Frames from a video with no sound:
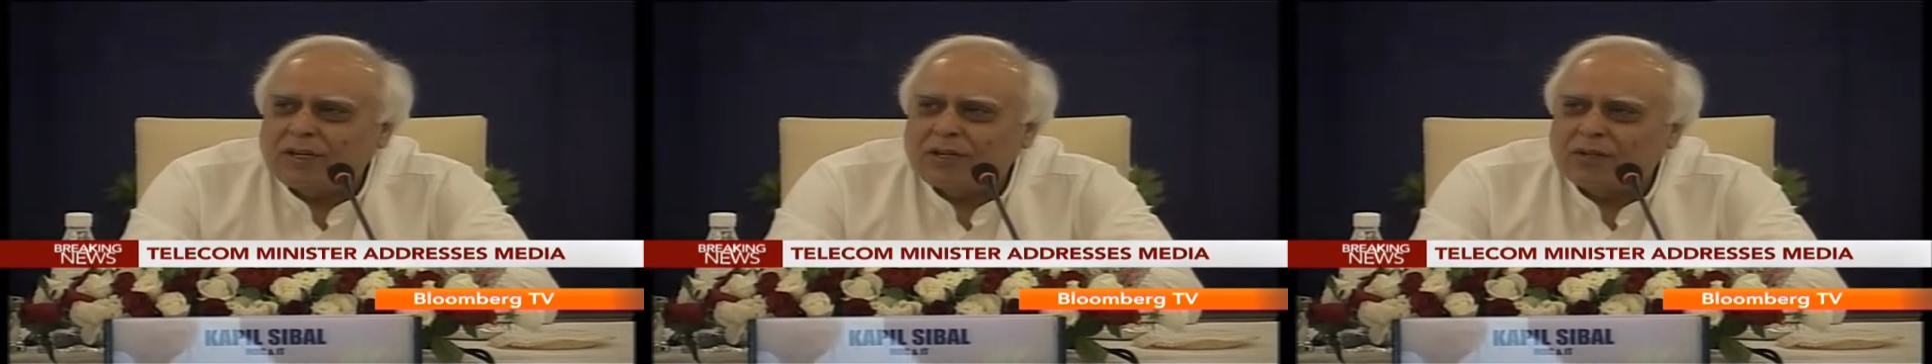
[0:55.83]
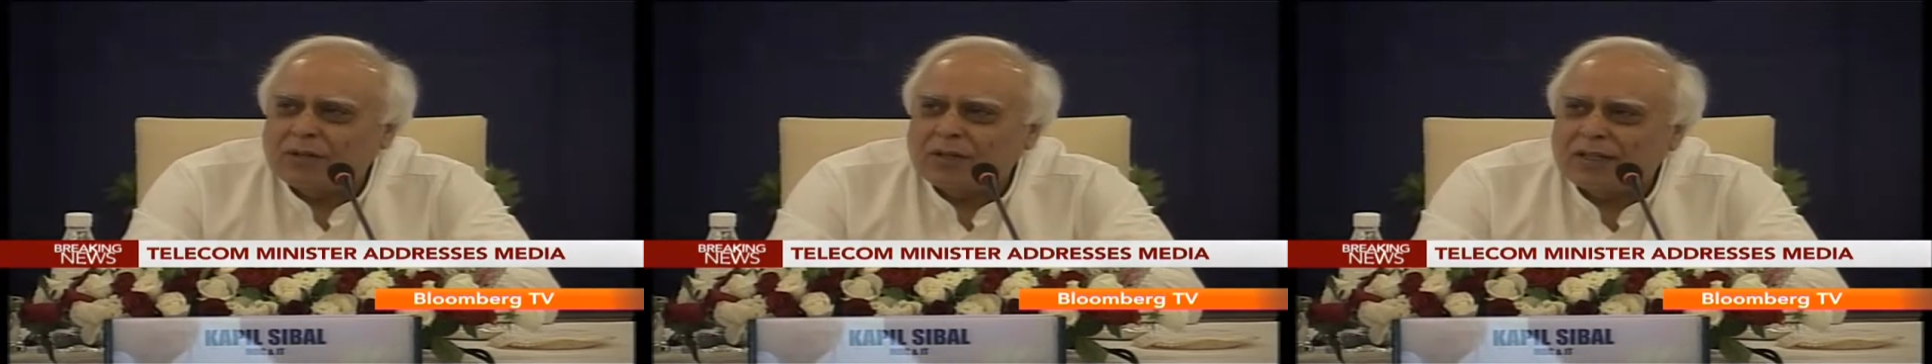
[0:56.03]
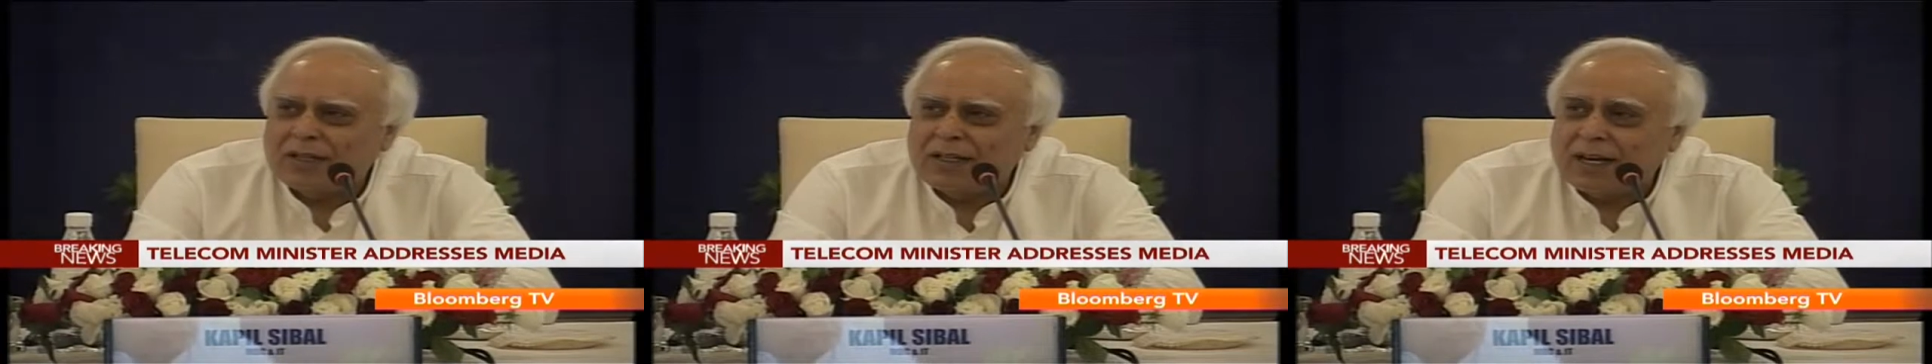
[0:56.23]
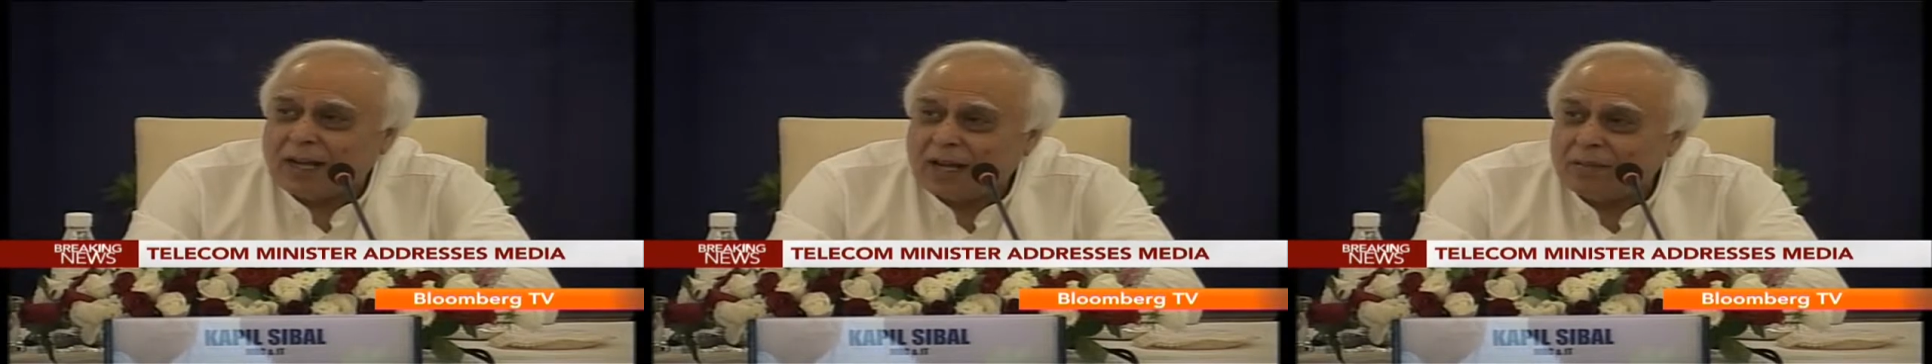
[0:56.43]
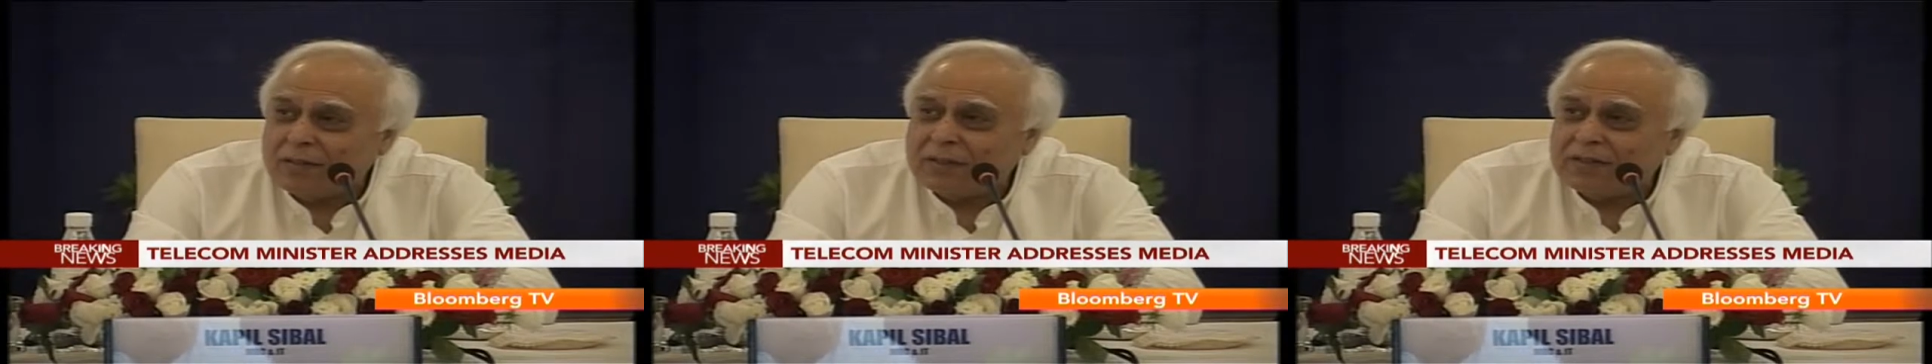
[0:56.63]
make sure that that
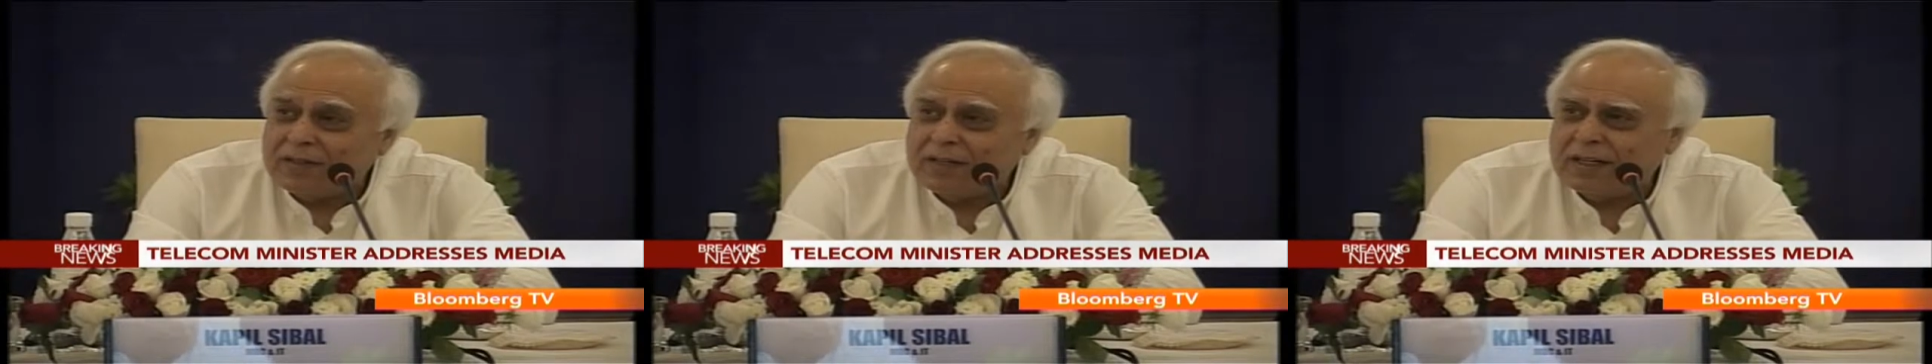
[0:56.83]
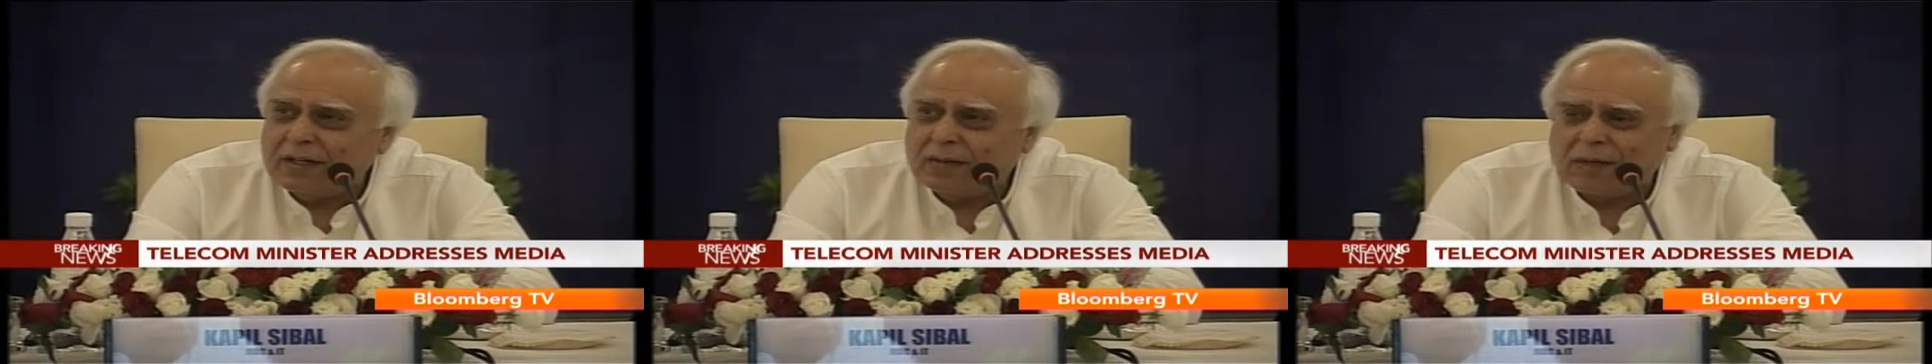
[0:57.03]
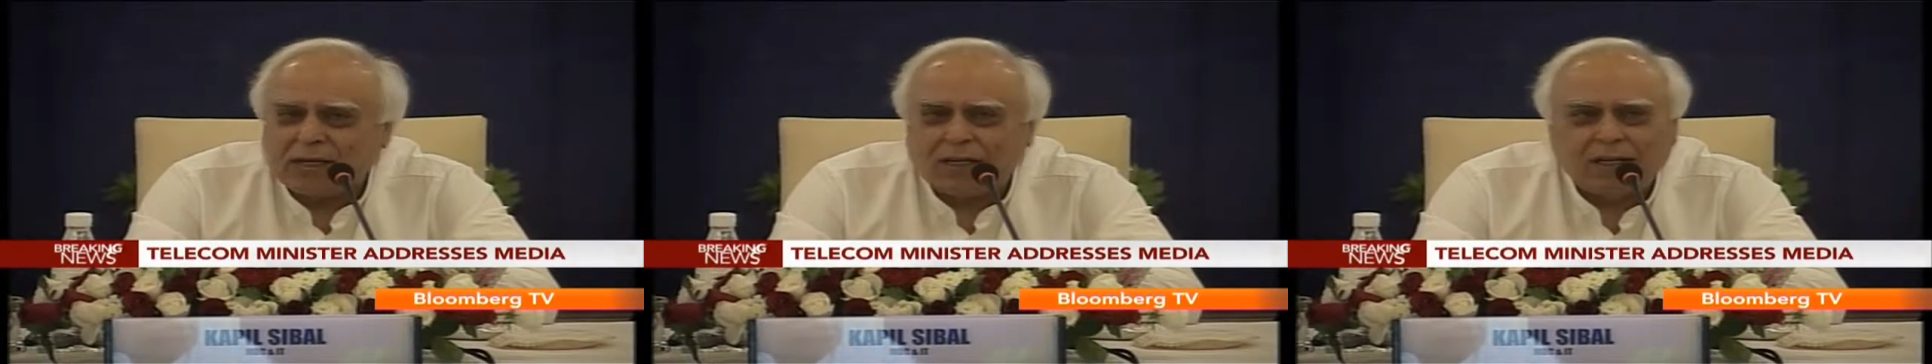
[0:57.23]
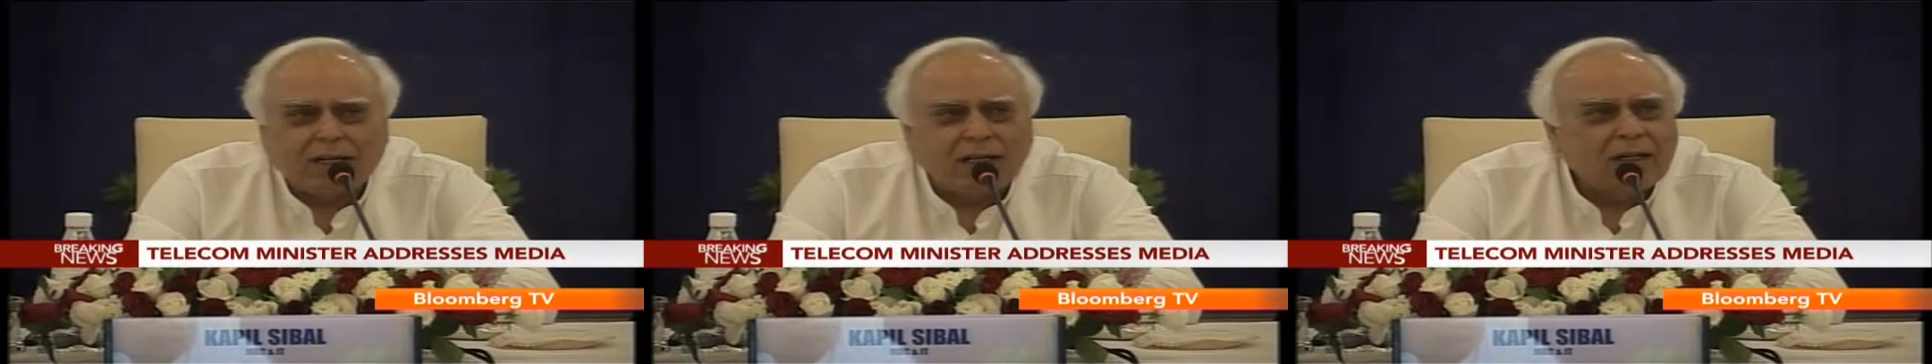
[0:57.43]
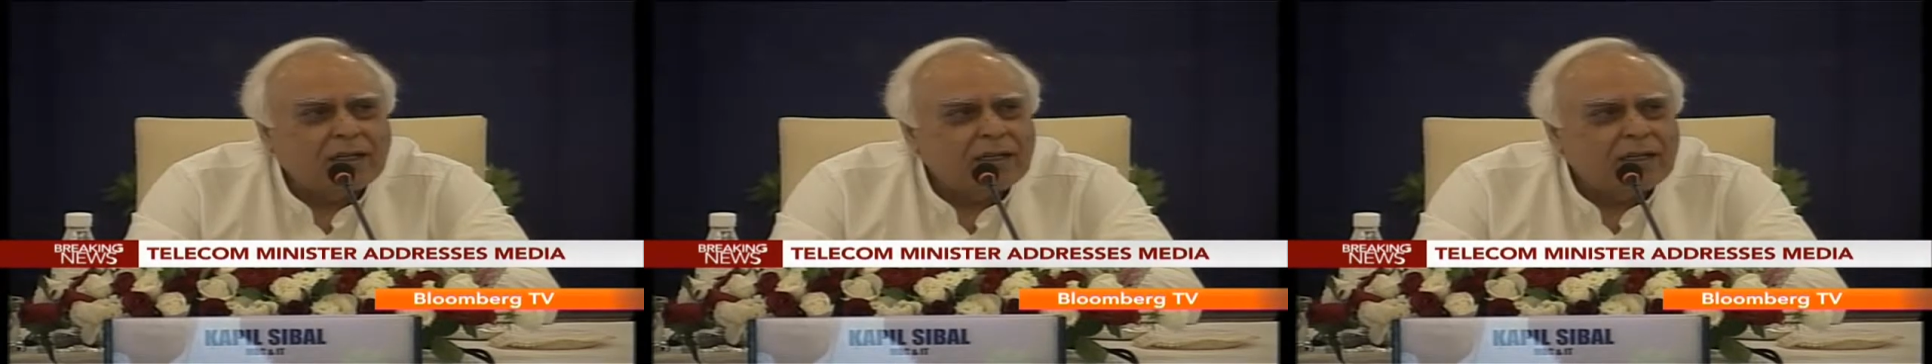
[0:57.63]
happens very quickly.